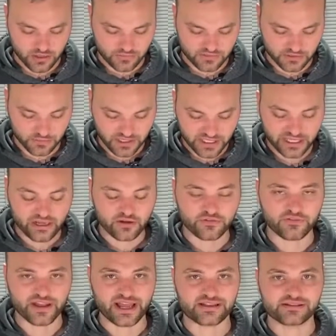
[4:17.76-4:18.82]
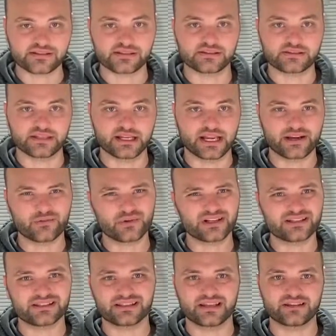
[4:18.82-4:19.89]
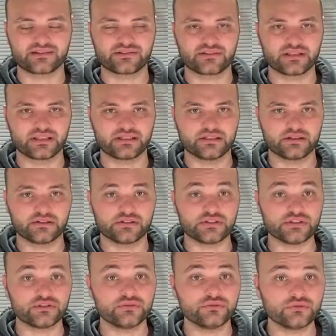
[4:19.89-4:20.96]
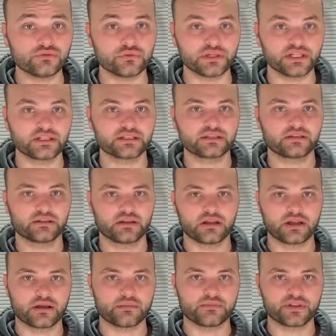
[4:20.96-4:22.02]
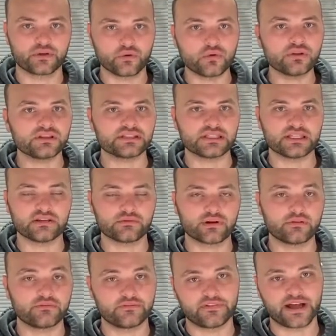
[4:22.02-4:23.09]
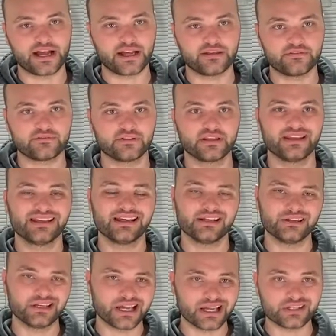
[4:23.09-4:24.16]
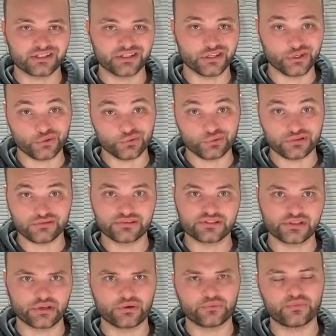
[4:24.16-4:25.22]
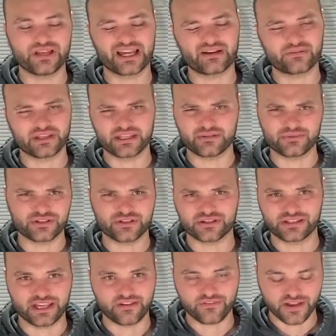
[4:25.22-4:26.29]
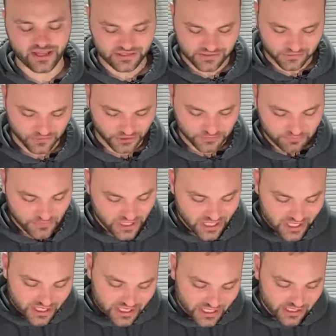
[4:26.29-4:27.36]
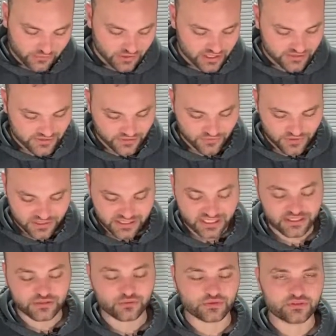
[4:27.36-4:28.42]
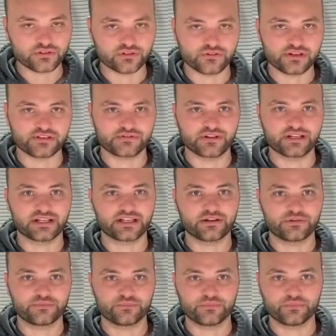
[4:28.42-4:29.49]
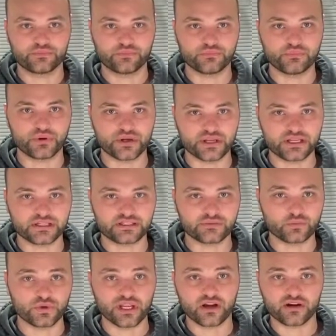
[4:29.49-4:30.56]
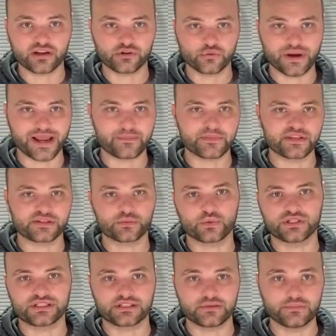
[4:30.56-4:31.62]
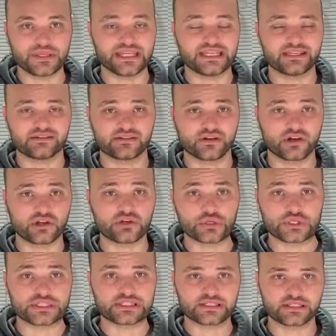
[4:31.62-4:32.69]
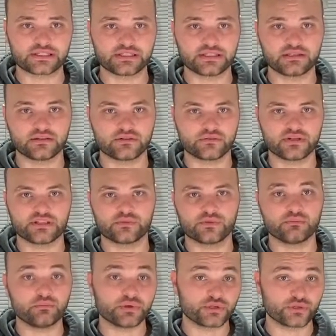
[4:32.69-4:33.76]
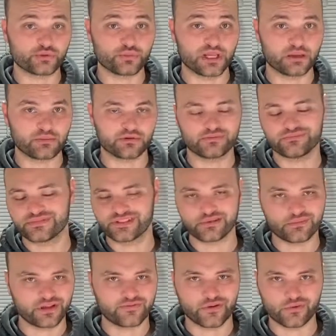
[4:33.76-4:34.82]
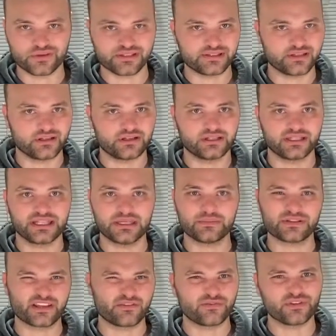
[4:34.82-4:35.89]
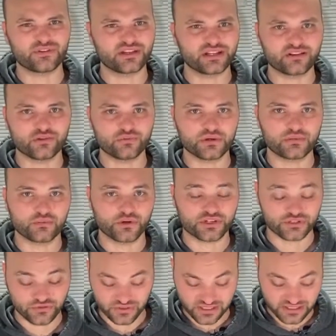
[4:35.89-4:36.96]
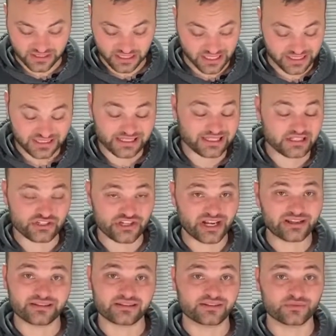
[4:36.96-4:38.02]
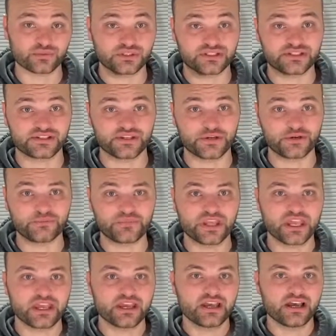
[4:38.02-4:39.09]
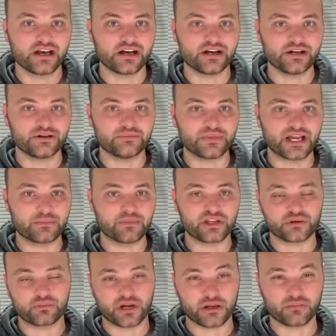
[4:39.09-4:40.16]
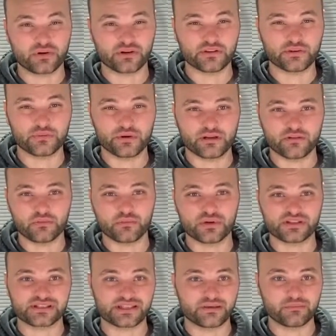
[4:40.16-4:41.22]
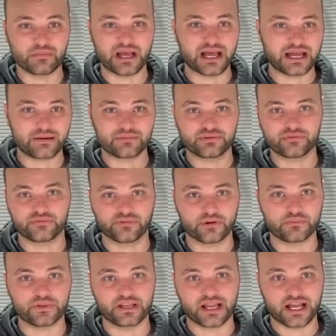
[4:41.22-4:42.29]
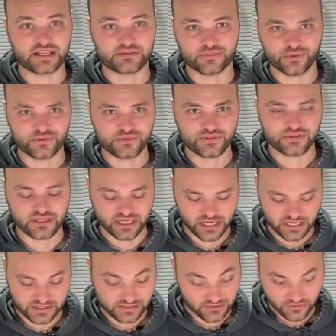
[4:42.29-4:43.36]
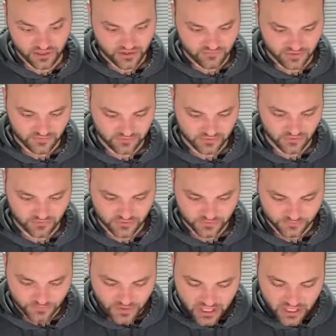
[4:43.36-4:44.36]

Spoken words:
Depending on how fast this thing, I don't want it to necessarily get done too quick. The goal is to eat around 5, not noon. So I don't think it would cook that fast. But anyway, so it's at 200 degrees right now. But we are gonna wrap this once the meat hits 160 degrees with butcher paper. Something I've always done. It keeps, I feel like, a little bit of moisture. I didn't inject this one, so I'm gonna probably put a little bit of the brisket mop from the Cosmos that I still have left over